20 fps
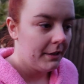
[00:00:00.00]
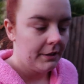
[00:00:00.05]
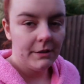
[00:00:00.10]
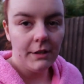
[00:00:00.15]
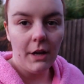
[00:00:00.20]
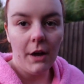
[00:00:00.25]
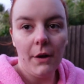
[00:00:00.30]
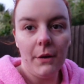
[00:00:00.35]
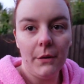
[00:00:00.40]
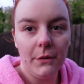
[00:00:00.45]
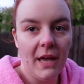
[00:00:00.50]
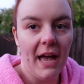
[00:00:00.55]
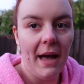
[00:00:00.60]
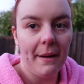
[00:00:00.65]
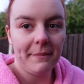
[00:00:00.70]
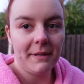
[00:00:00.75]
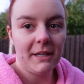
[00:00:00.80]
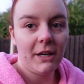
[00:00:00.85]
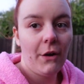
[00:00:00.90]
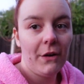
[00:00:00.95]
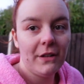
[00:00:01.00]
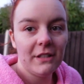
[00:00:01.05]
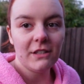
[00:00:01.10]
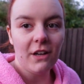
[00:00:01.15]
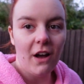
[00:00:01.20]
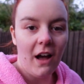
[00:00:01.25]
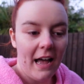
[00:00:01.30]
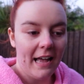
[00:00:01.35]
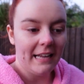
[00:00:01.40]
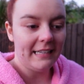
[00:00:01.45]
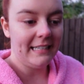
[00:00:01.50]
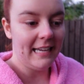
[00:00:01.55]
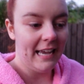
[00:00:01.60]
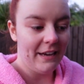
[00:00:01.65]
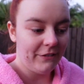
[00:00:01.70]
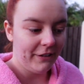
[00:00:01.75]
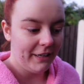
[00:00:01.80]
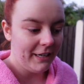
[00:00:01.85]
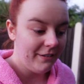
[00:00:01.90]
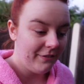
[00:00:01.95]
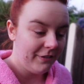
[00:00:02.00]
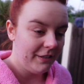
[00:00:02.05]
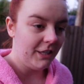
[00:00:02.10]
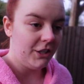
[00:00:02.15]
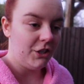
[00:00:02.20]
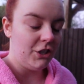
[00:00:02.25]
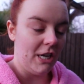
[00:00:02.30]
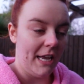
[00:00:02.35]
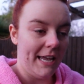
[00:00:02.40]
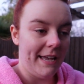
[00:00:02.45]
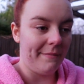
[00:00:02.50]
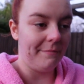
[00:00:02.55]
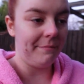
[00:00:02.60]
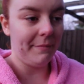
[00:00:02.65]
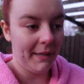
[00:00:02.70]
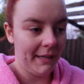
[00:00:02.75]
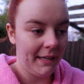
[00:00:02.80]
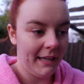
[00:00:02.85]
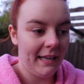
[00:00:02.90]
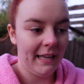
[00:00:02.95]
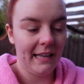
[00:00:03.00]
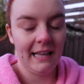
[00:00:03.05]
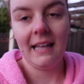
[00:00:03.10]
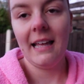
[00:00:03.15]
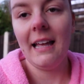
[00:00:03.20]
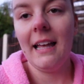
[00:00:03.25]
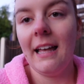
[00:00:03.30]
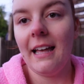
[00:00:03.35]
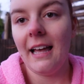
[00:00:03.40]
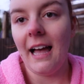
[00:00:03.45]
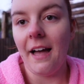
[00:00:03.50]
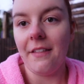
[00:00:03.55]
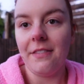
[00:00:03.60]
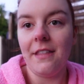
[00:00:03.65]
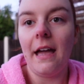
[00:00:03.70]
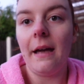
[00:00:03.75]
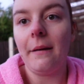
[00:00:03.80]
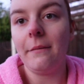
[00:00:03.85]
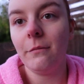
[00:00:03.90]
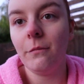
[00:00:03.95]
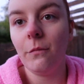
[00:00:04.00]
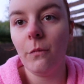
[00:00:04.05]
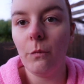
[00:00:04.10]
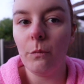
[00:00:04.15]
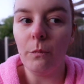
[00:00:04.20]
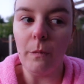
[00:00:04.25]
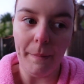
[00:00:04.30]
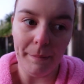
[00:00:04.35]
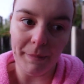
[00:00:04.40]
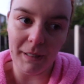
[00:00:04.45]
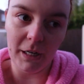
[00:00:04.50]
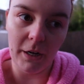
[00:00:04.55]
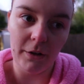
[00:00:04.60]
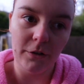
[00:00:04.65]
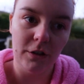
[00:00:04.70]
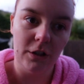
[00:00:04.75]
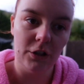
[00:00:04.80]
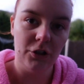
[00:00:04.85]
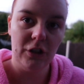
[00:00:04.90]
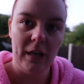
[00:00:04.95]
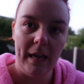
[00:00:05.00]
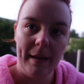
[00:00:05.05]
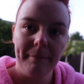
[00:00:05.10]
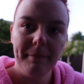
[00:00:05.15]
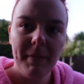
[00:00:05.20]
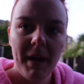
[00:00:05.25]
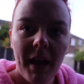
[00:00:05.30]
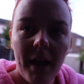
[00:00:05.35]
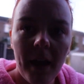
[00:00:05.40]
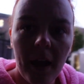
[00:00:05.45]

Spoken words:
So, yeah, I'm going to go inside, get ready for the gym, and then I'm gonna go to the gym.